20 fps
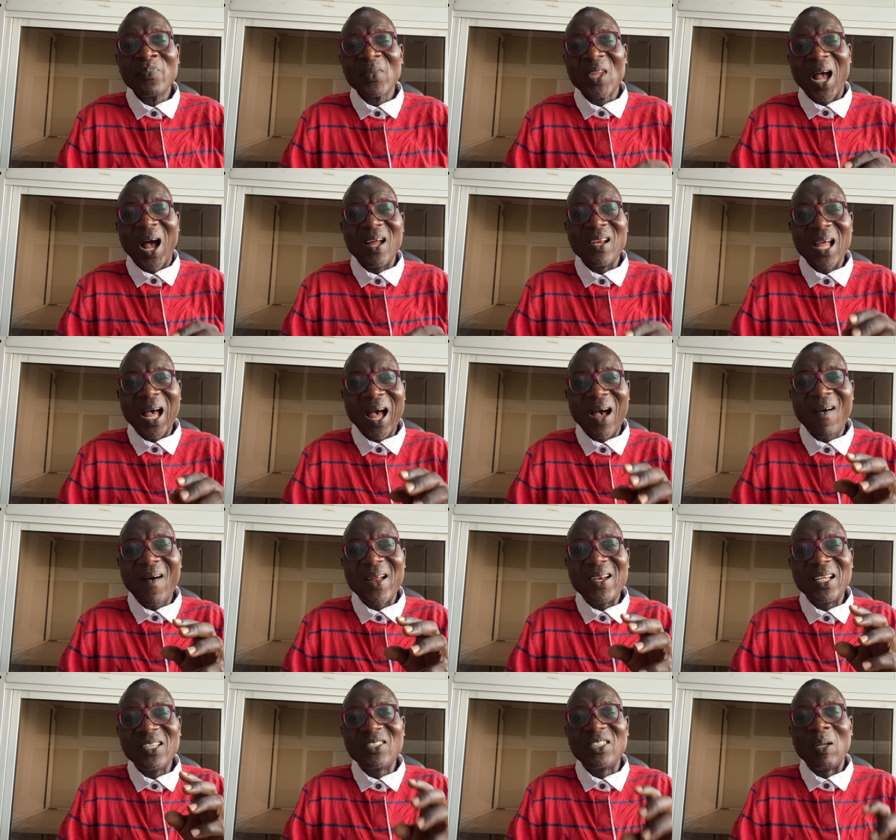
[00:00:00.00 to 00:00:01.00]
And how are
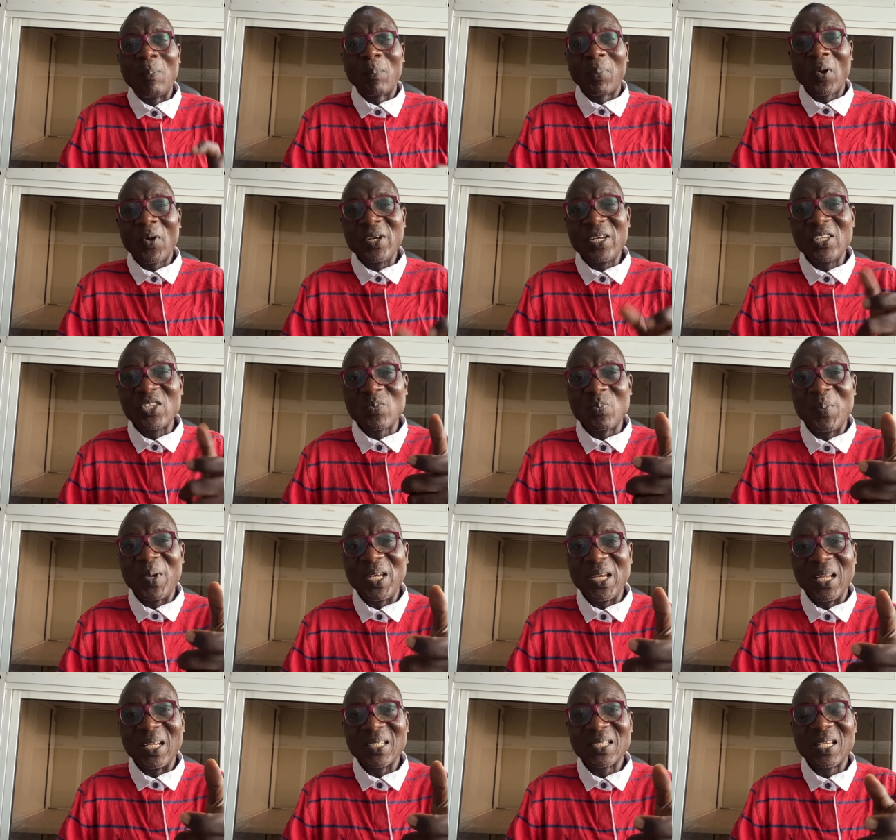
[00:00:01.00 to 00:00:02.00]
they deploying these
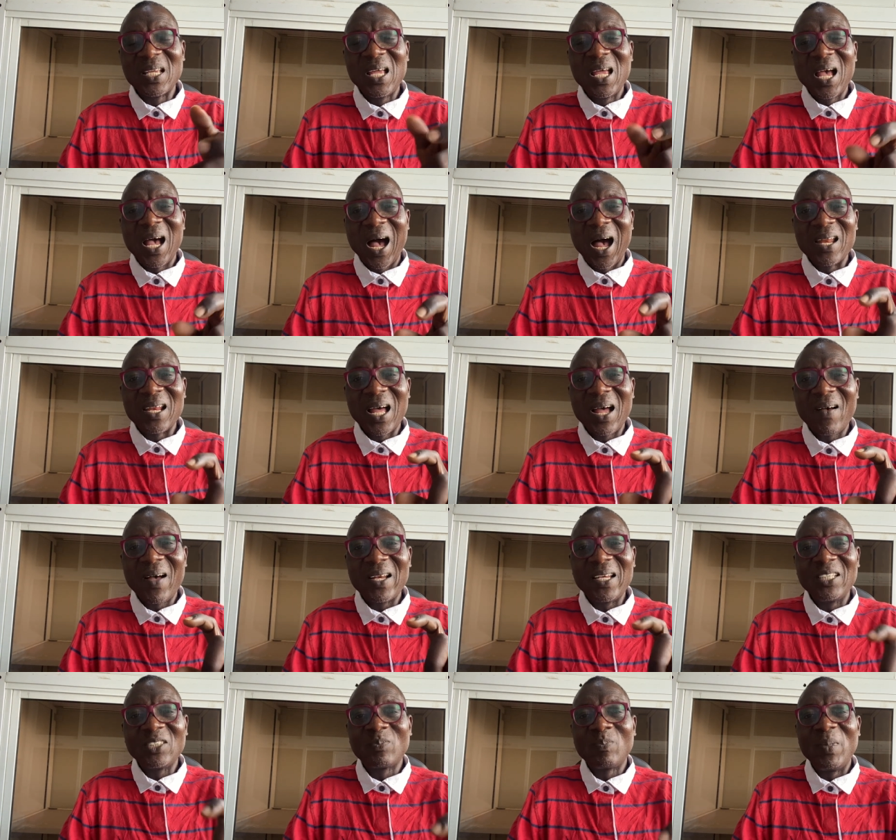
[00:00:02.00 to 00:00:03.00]
meanings? And how are
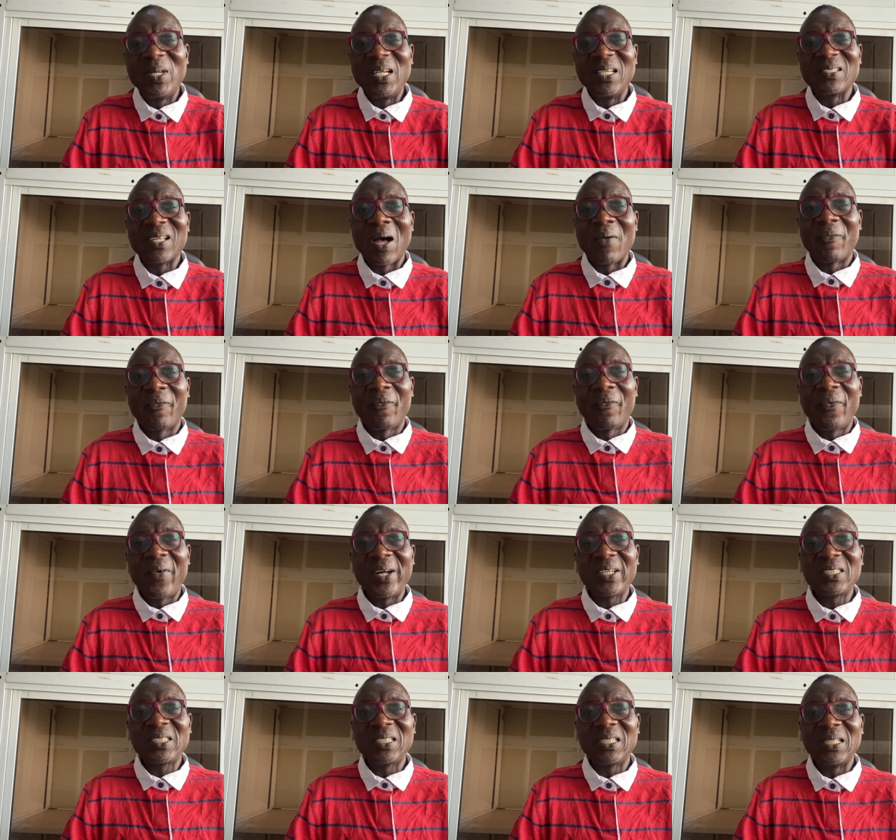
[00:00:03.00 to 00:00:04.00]
these meanings
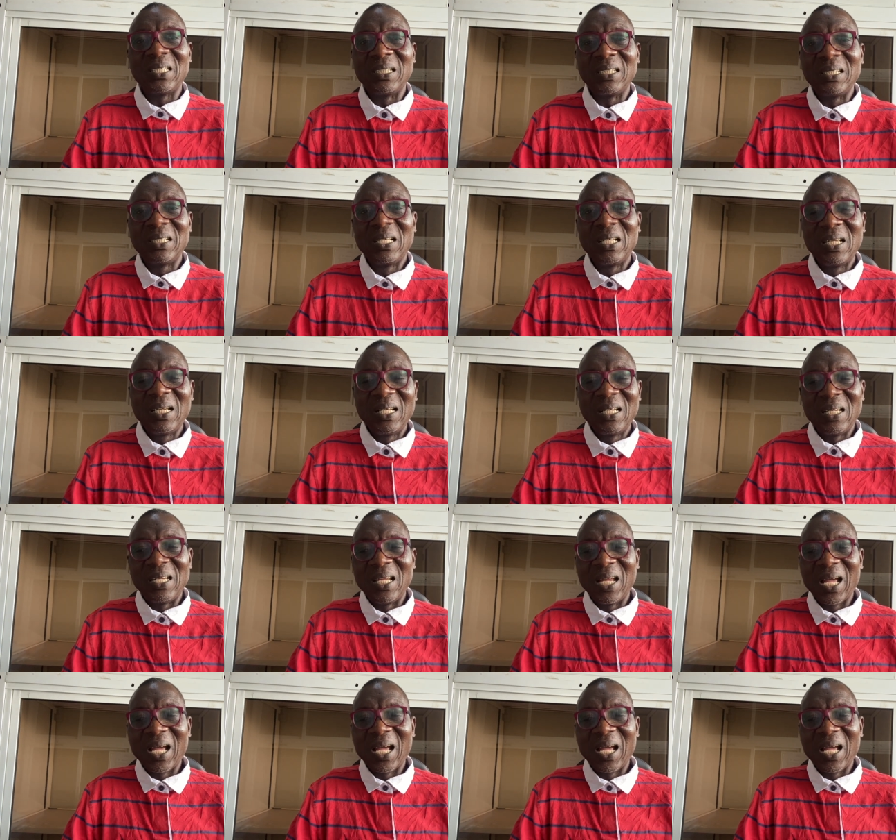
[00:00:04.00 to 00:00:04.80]
affecting the